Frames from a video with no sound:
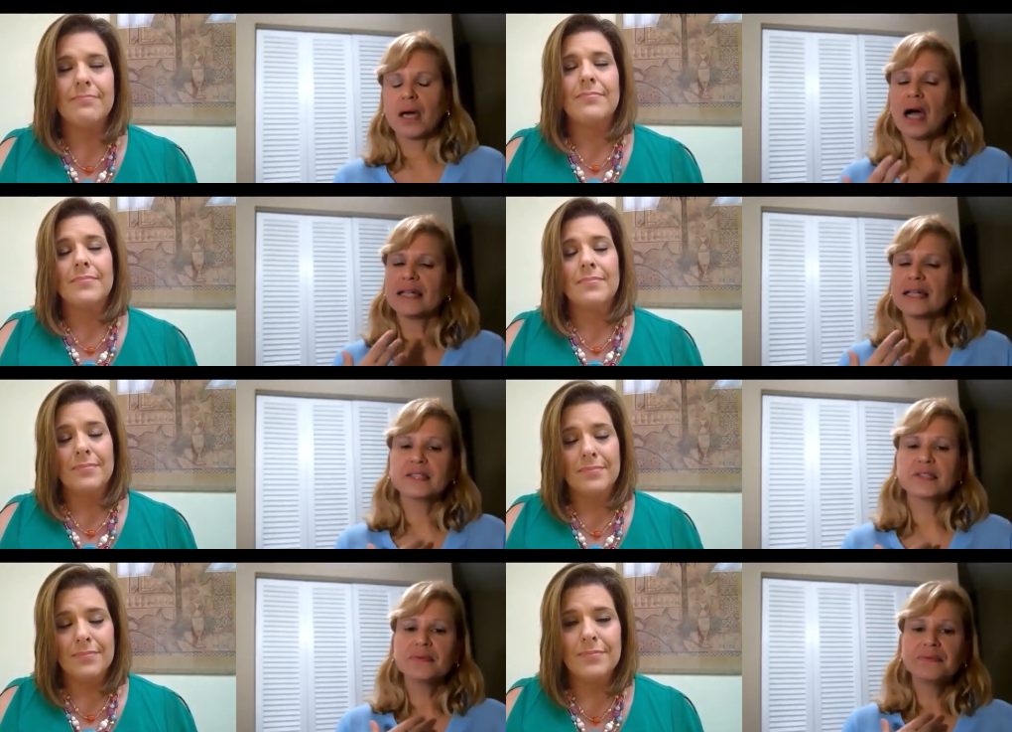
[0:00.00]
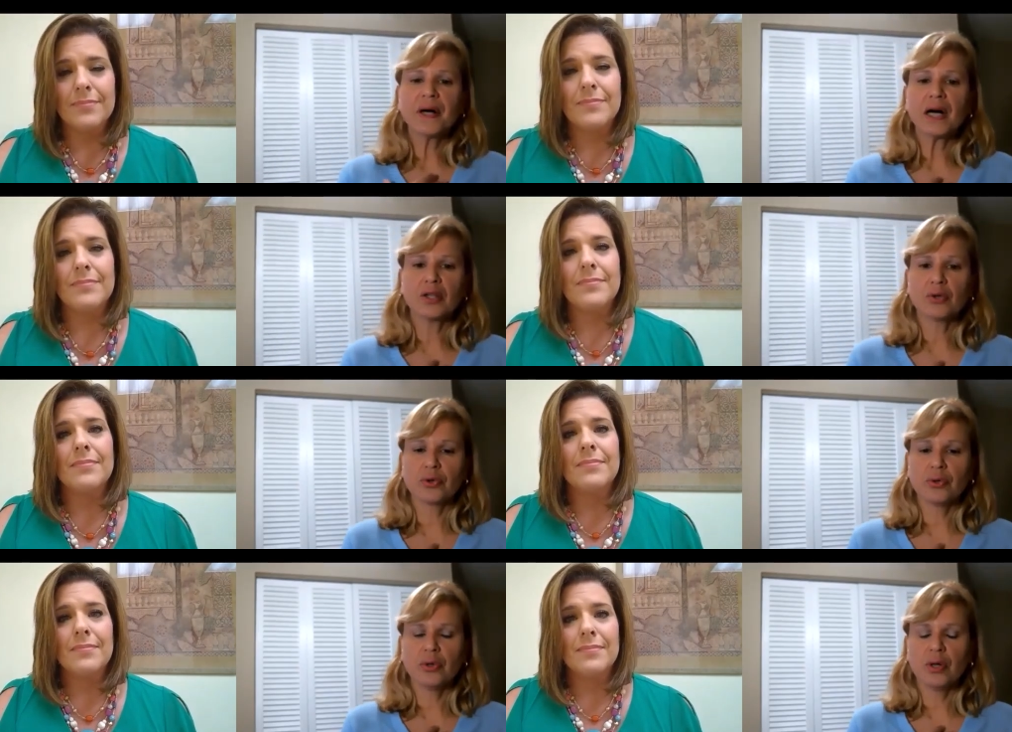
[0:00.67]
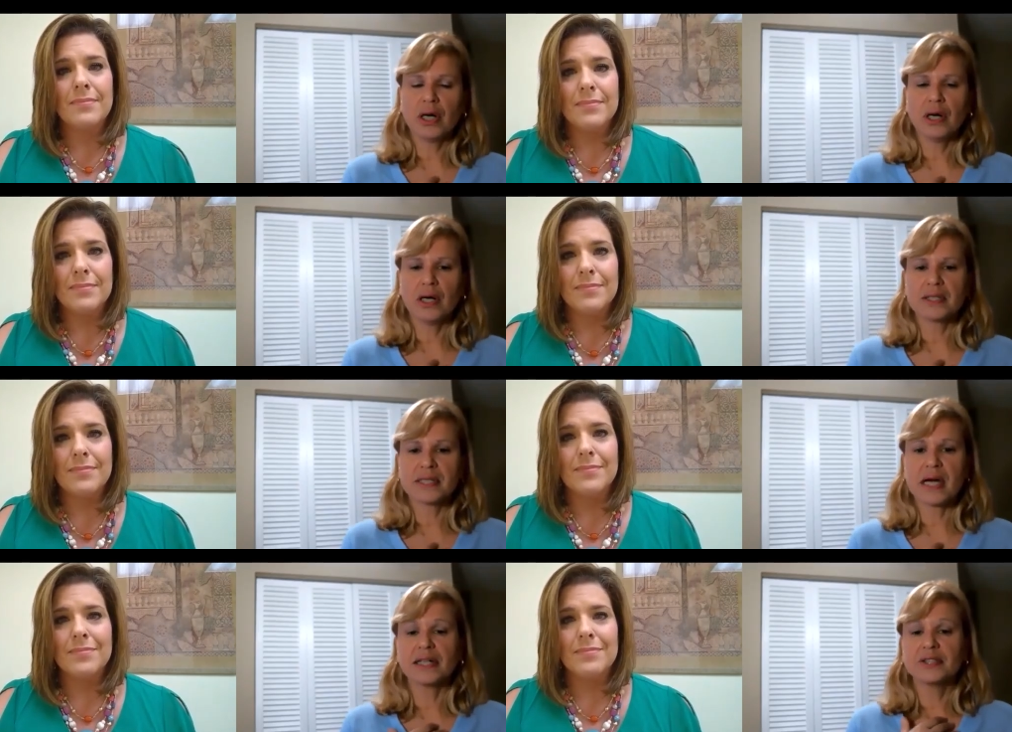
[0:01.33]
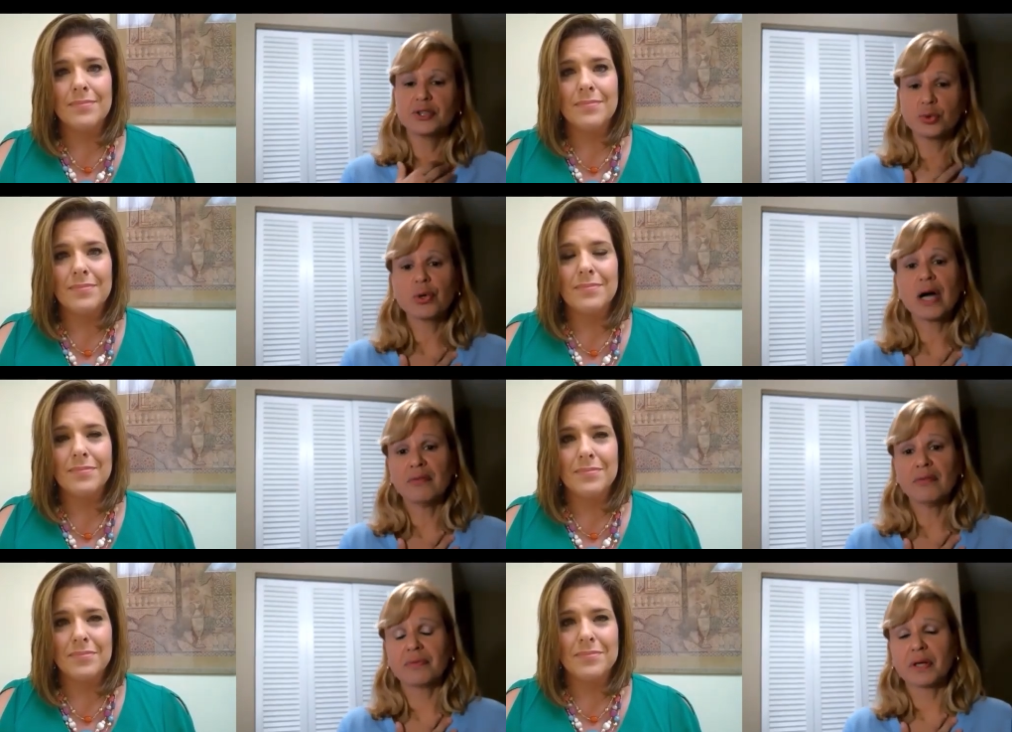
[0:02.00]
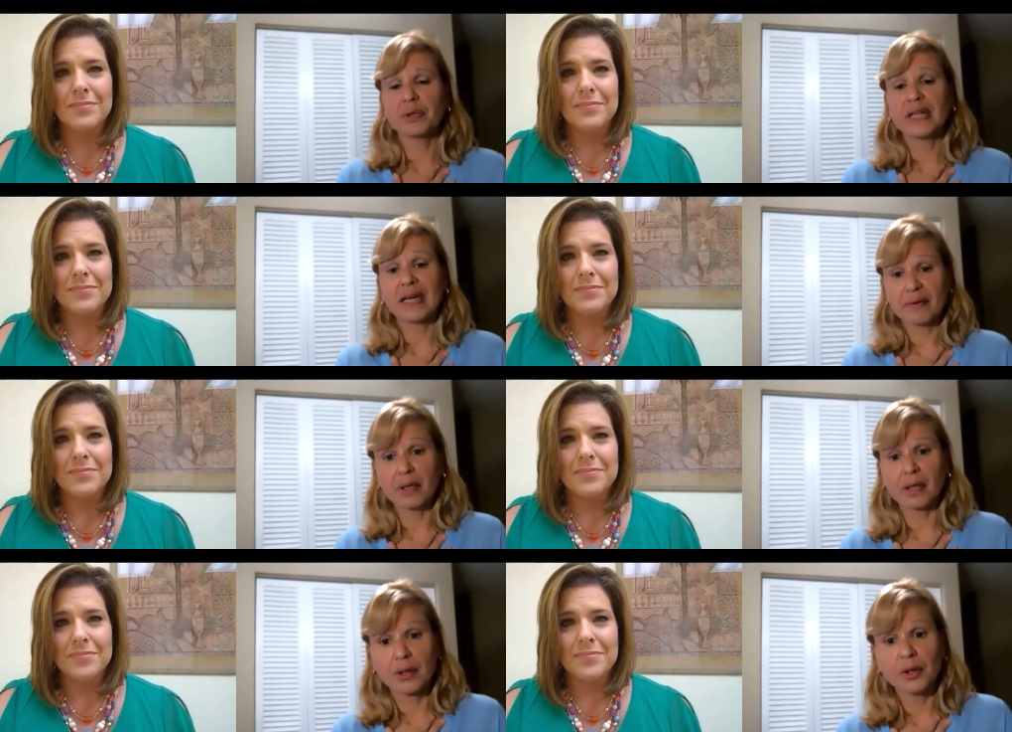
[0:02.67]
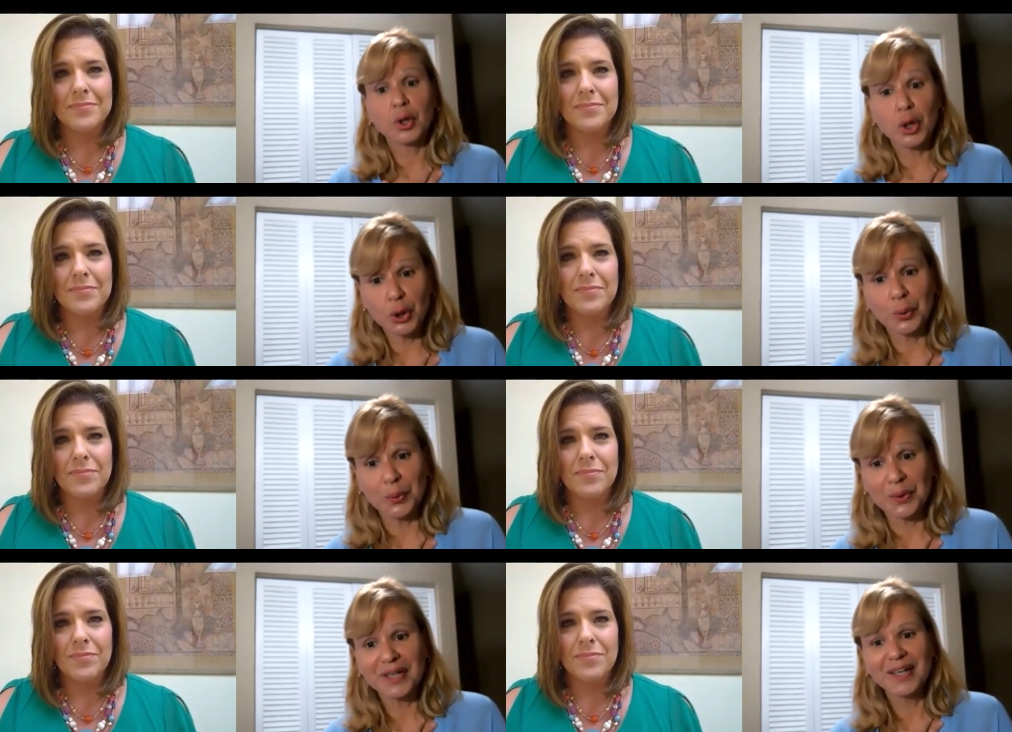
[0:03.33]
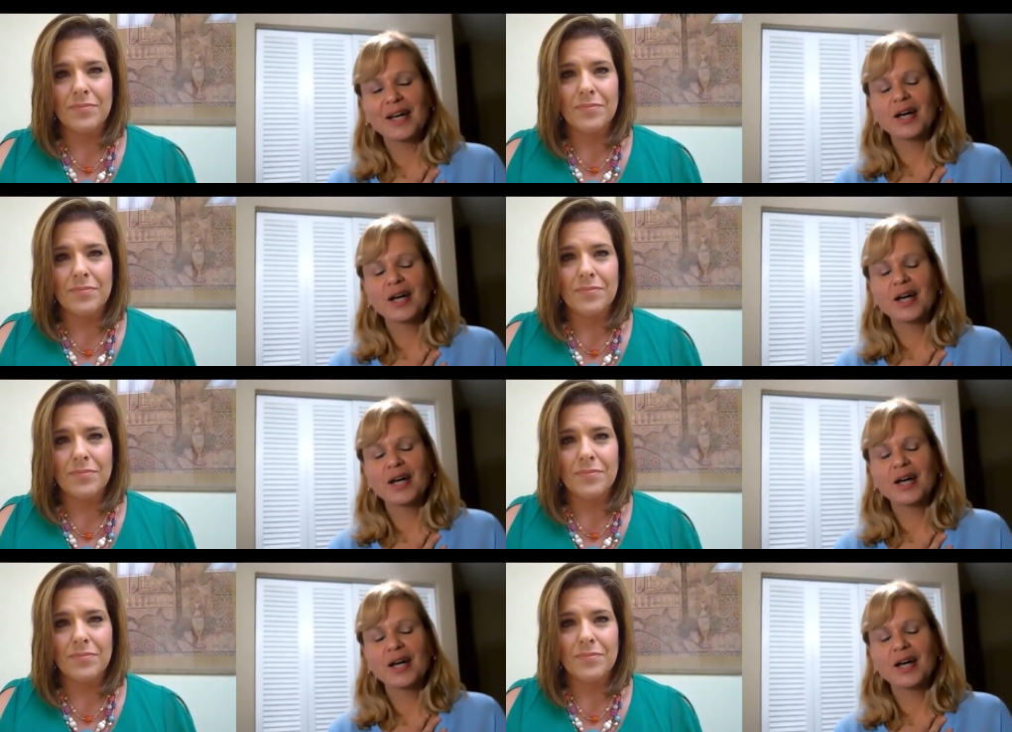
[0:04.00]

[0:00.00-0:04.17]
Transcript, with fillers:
Speaker 1: I need to follow, uh, I do have a very ethic code